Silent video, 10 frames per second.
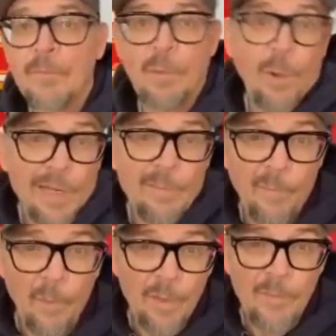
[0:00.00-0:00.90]

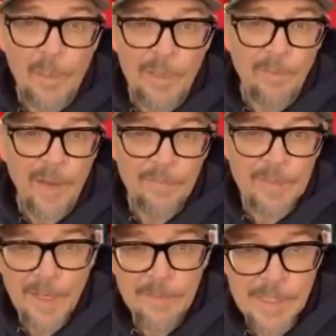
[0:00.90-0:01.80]
24, 25
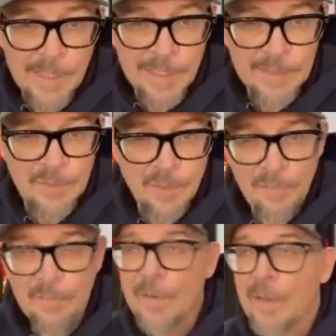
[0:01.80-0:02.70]
times in the history
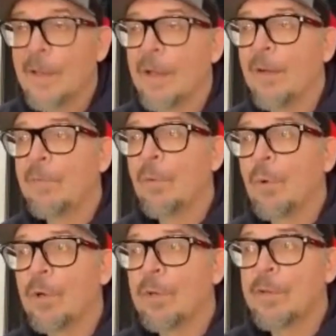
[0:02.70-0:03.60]
of the
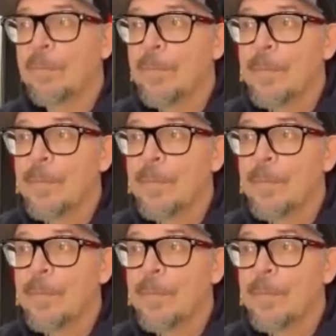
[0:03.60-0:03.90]
world.